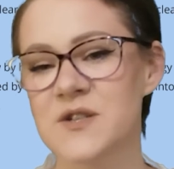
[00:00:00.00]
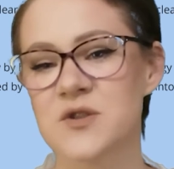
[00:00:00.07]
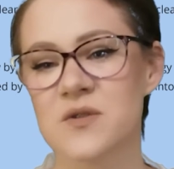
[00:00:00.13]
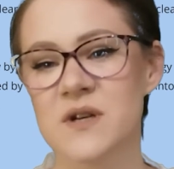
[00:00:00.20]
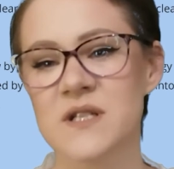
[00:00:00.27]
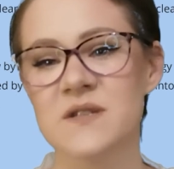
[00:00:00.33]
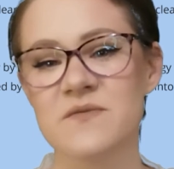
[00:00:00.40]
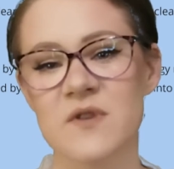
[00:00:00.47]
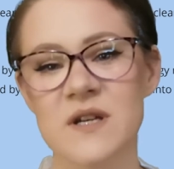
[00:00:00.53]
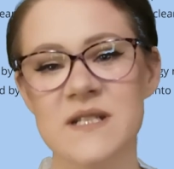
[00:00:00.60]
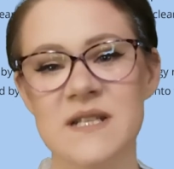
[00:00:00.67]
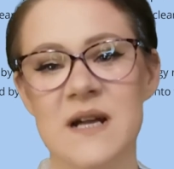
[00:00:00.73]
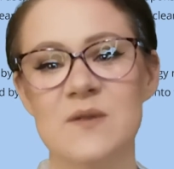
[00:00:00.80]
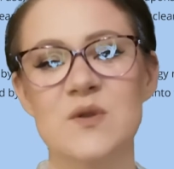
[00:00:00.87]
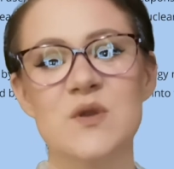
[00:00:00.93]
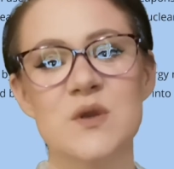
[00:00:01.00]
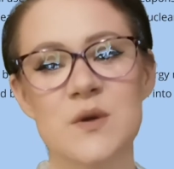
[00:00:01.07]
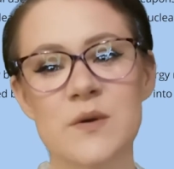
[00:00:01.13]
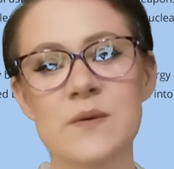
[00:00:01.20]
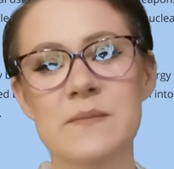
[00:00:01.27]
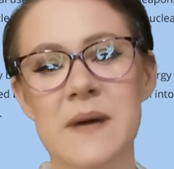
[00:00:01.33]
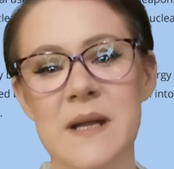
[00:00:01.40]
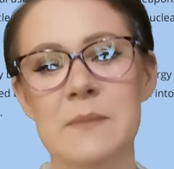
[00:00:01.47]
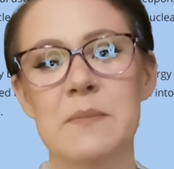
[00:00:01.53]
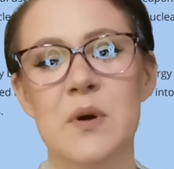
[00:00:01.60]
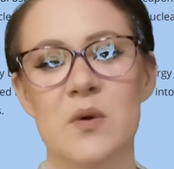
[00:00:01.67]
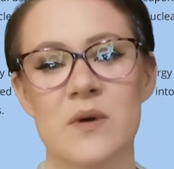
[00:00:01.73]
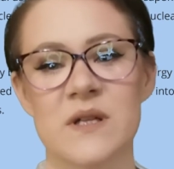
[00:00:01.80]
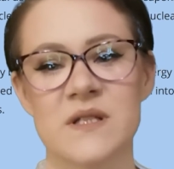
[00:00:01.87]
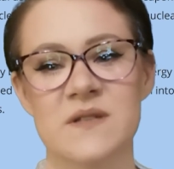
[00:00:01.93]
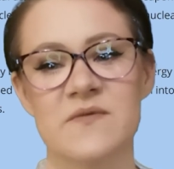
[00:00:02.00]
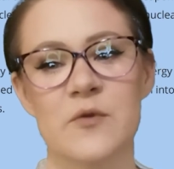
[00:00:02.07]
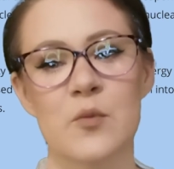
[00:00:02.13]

then try to write down 2 main points